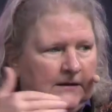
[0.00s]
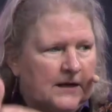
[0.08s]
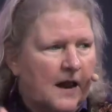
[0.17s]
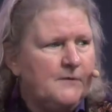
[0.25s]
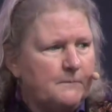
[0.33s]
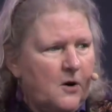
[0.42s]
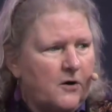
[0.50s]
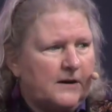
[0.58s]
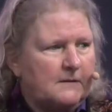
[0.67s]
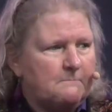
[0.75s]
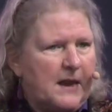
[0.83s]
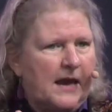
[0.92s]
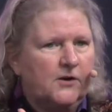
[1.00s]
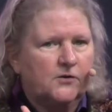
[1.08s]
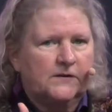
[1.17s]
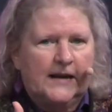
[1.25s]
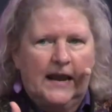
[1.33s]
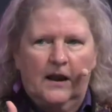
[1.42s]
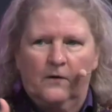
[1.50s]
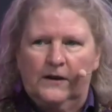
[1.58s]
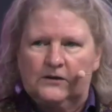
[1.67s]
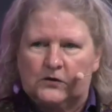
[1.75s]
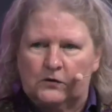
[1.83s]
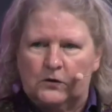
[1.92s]
to market matters now,
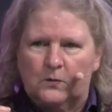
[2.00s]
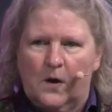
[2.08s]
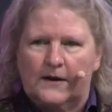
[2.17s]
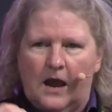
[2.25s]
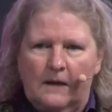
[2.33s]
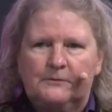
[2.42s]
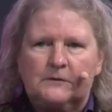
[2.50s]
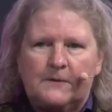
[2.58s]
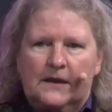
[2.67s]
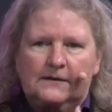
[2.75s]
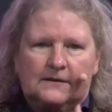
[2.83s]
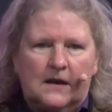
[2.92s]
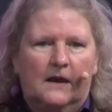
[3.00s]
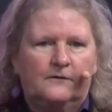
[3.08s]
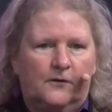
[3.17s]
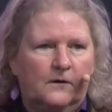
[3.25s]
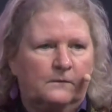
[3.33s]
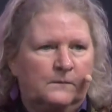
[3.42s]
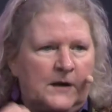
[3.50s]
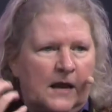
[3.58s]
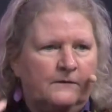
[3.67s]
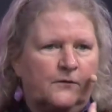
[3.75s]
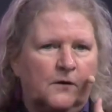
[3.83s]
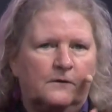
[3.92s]
and so you want to optimize,
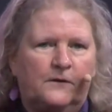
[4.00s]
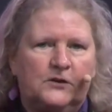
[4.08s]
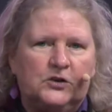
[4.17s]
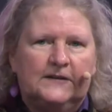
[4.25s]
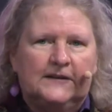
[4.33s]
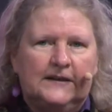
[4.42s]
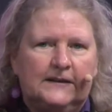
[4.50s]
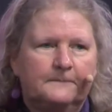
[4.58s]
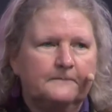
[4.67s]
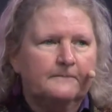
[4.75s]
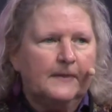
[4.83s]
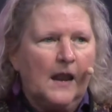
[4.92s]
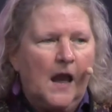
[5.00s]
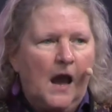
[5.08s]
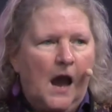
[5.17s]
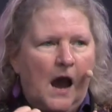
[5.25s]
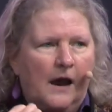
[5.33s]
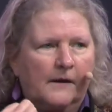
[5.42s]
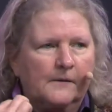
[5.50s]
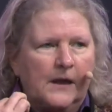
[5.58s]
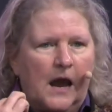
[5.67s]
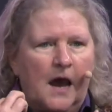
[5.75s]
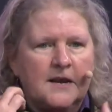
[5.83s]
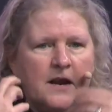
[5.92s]
not for efficiency.
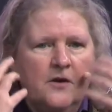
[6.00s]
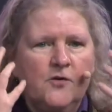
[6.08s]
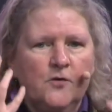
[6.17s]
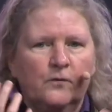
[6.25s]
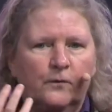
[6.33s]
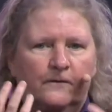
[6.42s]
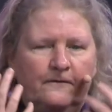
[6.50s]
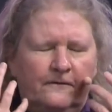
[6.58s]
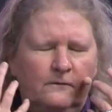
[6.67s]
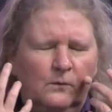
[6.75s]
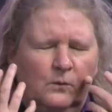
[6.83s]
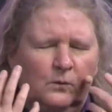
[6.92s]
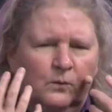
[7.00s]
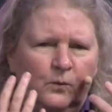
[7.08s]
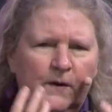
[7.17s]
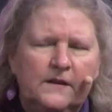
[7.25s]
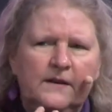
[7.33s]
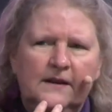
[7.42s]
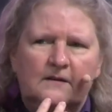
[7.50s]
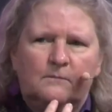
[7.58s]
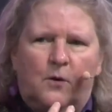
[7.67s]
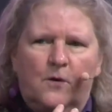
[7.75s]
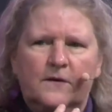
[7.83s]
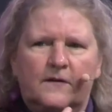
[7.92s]
Another really
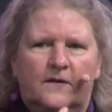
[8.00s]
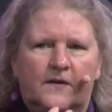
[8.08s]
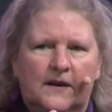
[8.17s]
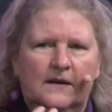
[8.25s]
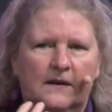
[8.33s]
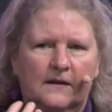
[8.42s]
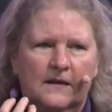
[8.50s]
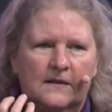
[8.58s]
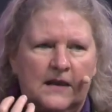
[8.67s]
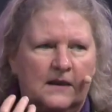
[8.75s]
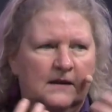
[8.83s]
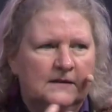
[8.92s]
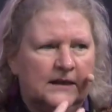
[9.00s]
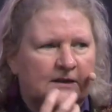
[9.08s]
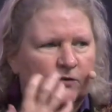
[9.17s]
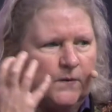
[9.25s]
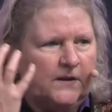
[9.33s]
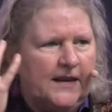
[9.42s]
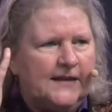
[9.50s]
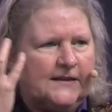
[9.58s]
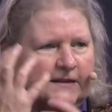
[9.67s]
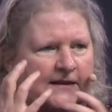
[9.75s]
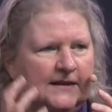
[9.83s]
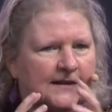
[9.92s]
important thing that is
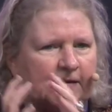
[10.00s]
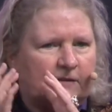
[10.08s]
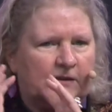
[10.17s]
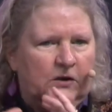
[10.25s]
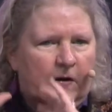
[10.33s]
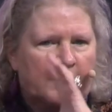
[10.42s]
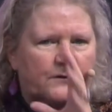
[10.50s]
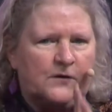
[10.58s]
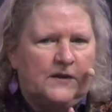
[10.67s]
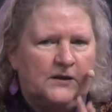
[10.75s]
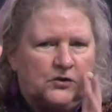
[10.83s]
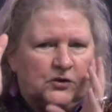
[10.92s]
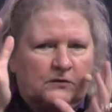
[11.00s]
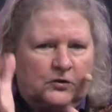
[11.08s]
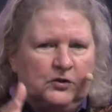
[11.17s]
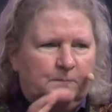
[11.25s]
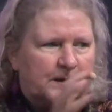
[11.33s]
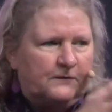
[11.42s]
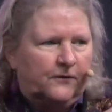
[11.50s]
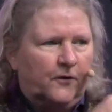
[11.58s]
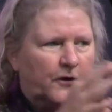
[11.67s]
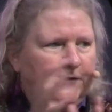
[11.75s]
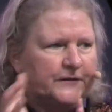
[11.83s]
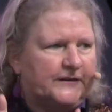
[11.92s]
related to this, everything should be
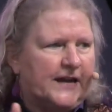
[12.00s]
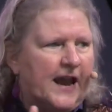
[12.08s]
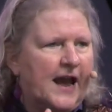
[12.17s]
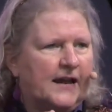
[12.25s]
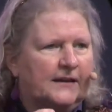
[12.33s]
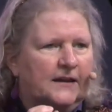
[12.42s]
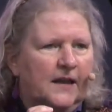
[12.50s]
full stack,